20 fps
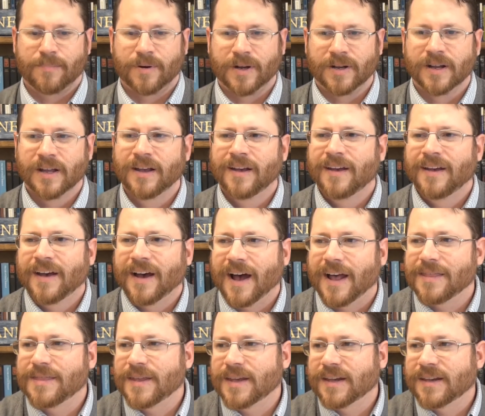But
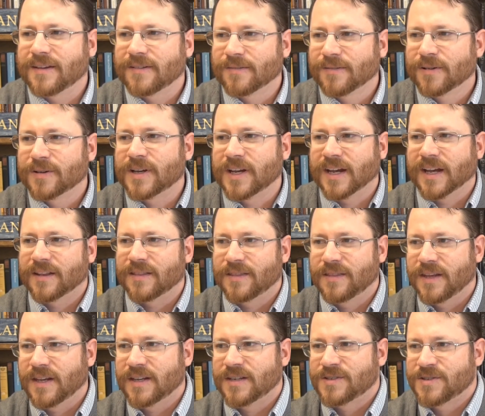I think looking at
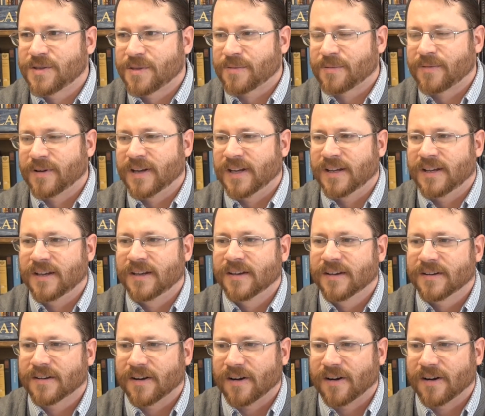these three